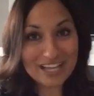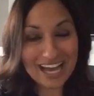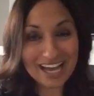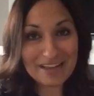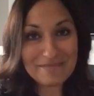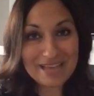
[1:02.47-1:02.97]

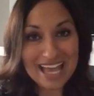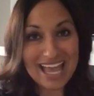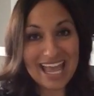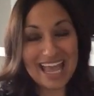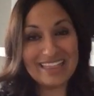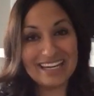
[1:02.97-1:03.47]
time,
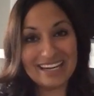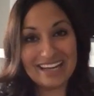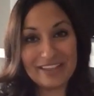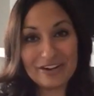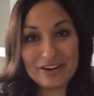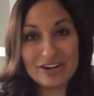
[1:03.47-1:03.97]
and then
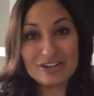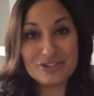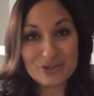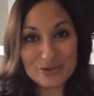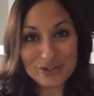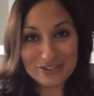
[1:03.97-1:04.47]
another
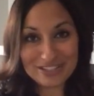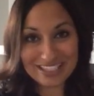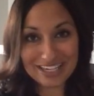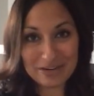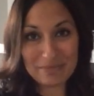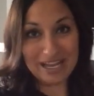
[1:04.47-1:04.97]
two years
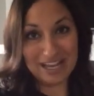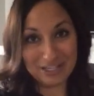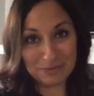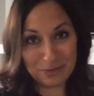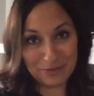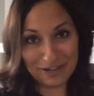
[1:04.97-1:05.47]
later, my
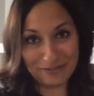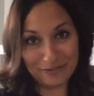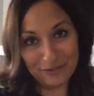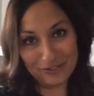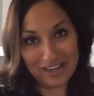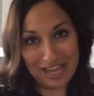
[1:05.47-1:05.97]
husband went
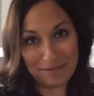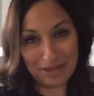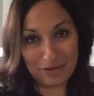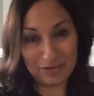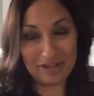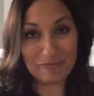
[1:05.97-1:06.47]
full time,
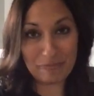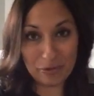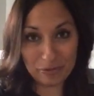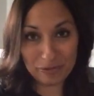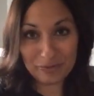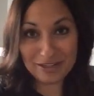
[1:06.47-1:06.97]
and we have
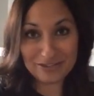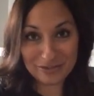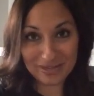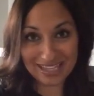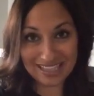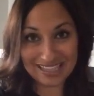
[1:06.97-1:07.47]
both been
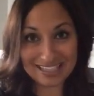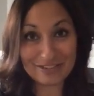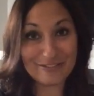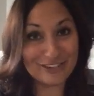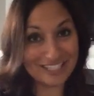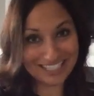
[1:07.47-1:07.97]
doing this
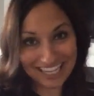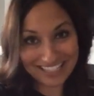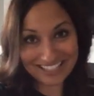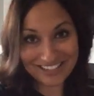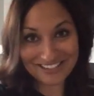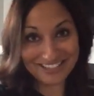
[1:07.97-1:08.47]
for
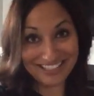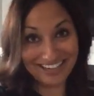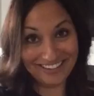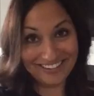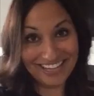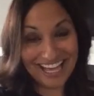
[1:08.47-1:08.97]
six years
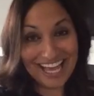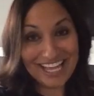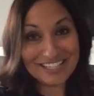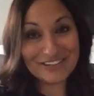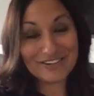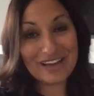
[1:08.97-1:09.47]
now.
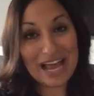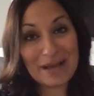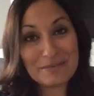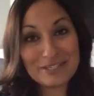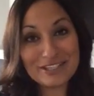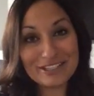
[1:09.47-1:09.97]
So. As
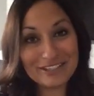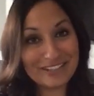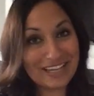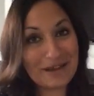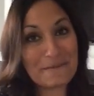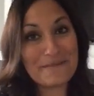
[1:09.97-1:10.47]

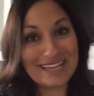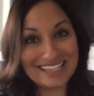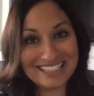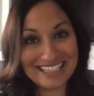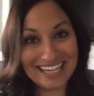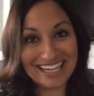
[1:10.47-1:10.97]
absolutely
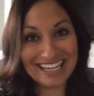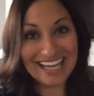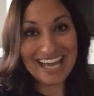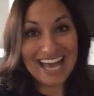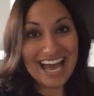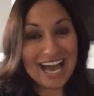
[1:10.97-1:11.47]
amazing.
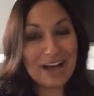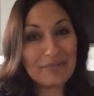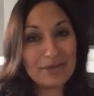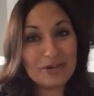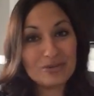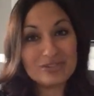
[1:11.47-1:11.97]

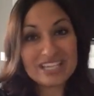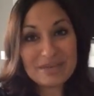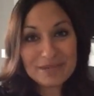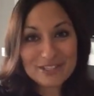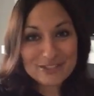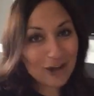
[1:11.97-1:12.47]
Um, you know,
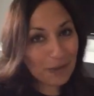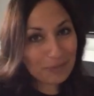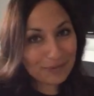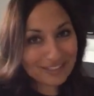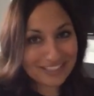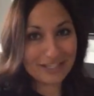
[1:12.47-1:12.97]
Team
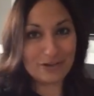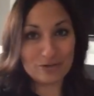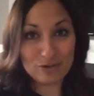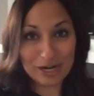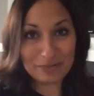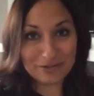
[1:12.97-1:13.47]
Unstoppable is an
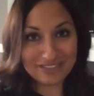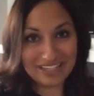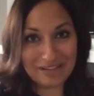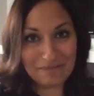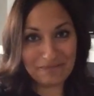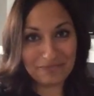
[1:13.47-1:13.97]
incredible
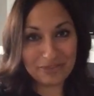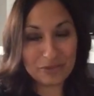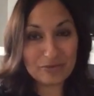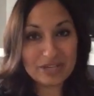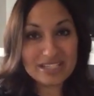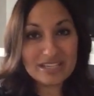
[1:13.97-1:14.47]
team.
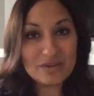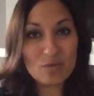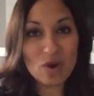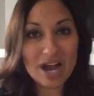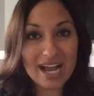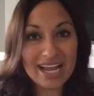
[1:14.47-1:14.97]
The reason
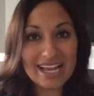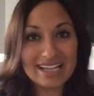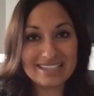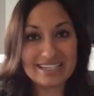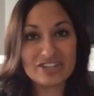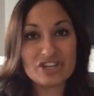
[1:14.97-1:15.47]
why
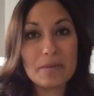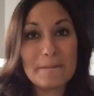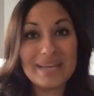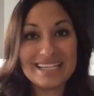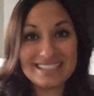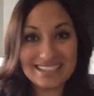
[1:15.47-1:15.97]
it's such an
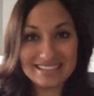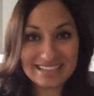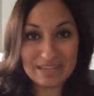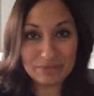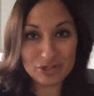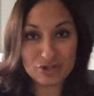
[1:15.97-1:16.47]
amazing
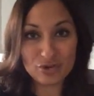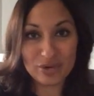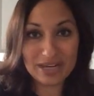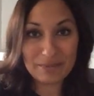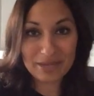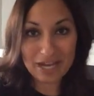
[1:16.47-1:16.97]
team to
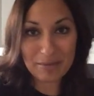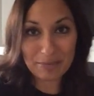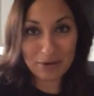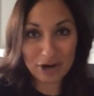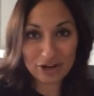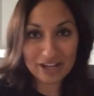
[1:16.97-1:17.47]
join and become a
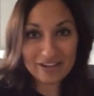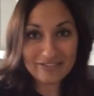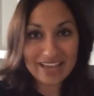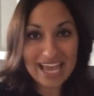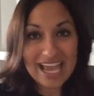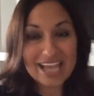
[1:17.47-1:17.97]
part of
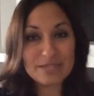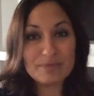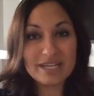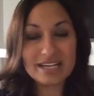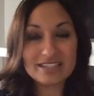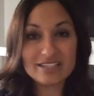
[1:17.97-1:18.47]
is
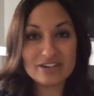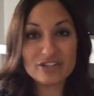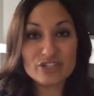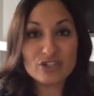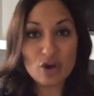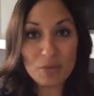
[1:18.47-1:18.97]
because there is
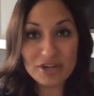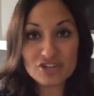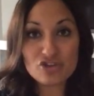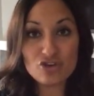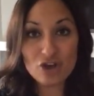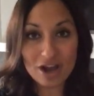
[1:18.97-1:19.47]
so
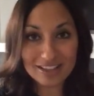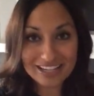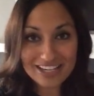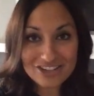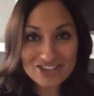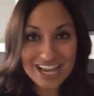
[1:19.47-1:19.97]
much
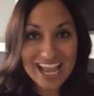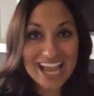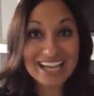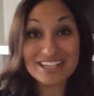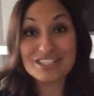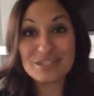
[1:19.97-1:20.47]
knowledge
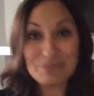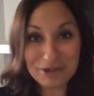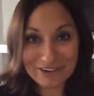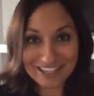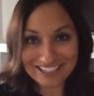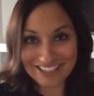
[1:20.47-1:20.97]
and
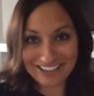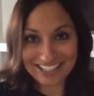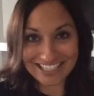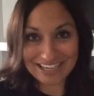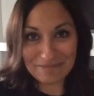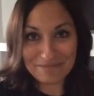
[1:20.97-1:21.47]
experience on the
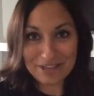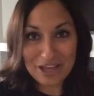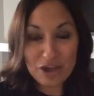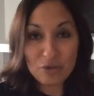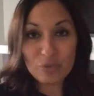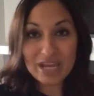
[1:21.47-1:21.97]
team.
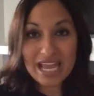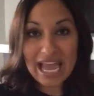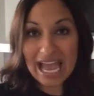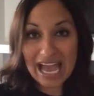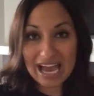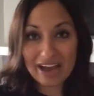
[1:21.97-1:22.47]
We
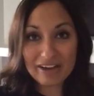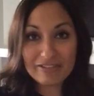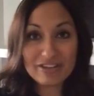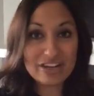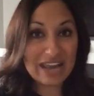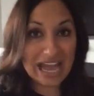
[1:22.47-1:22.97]

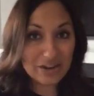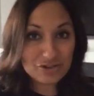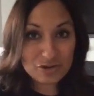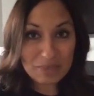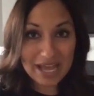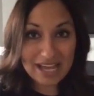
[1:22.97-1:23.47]
have
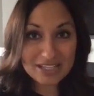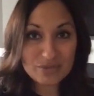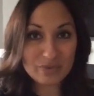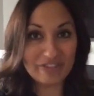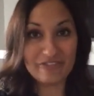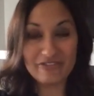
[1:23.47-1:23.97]
naturopaths,
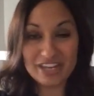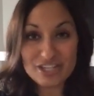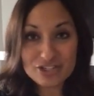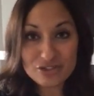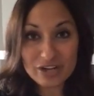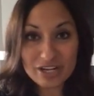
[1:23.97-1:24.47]
we have
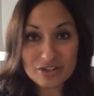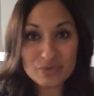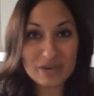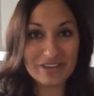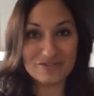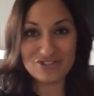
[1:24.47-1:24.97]
fitness trainers,
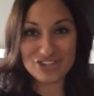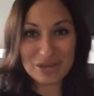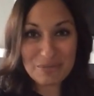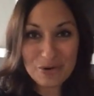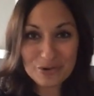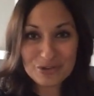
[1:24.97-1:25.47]
we have
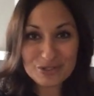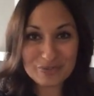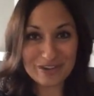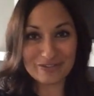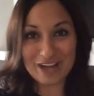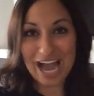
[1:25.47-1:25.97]
gym owners,
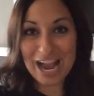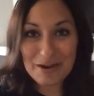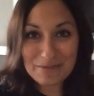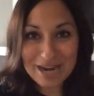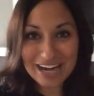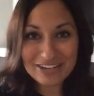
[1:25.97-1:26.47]
we have
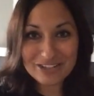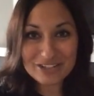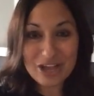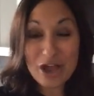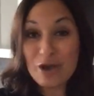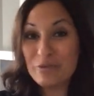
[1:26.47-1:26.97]
chiropractors,
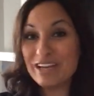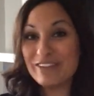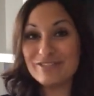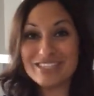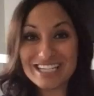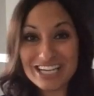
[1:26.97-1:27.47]
we
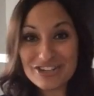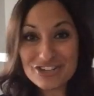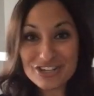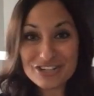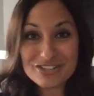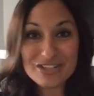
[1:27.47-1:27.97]
have
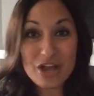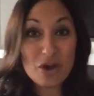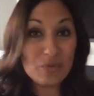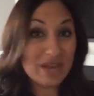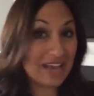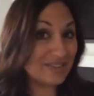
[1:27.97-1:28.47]
teachers,
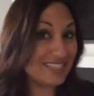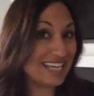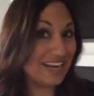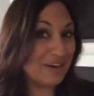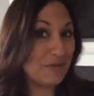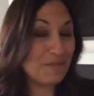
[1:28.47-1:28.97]
we have stay
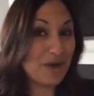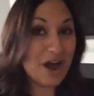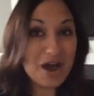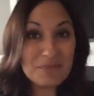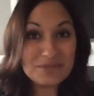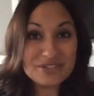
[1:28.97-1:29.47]
at home
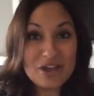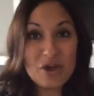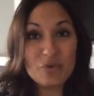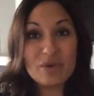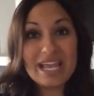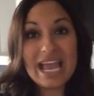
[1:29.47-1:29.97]
moms,
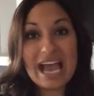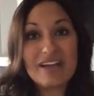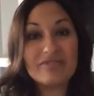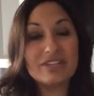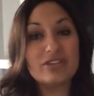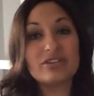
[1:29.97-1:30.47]
we
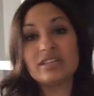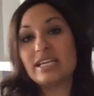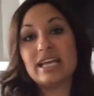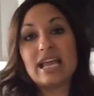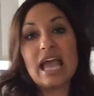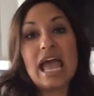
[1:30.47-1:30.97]
have
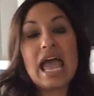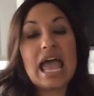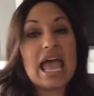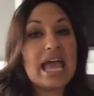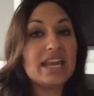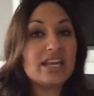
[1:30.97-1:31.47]
literally
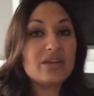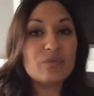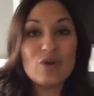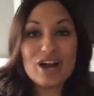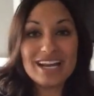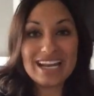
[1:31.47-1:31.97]

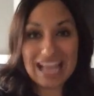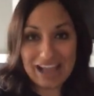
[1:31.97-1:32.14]
anyone and